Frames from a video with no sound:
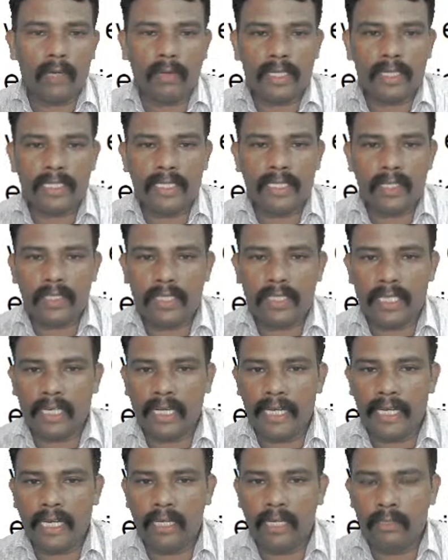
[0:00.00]
was
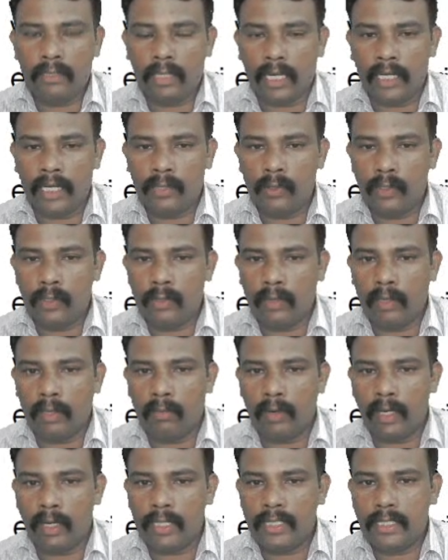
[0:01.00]
distinctly
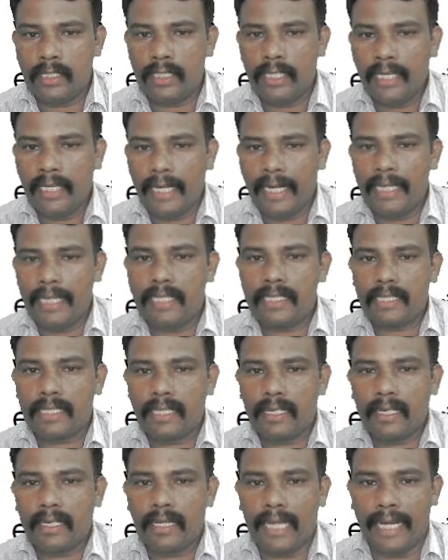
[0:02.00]
unusual was its
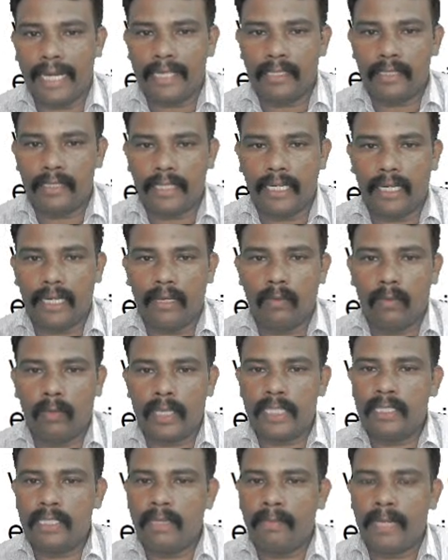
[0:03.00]
clientele.
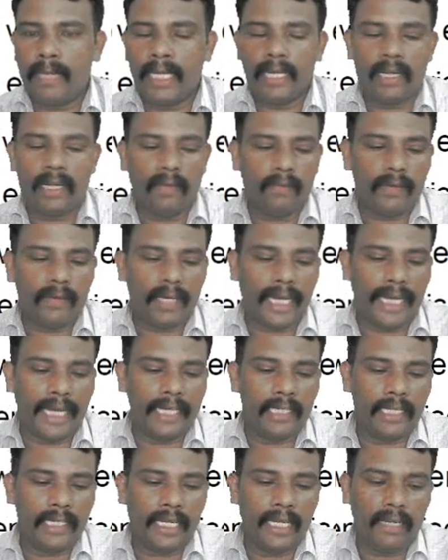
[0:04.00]
What is the meaning of
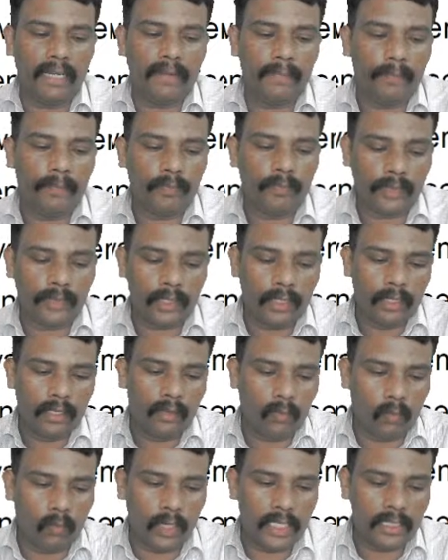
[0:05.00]
clientele?
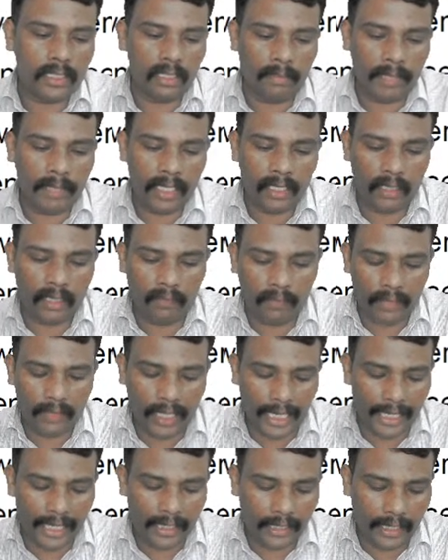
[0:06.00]
What is the meaning of
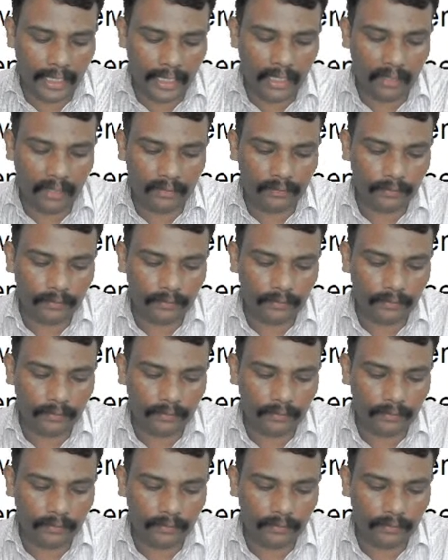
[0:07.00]
clientele?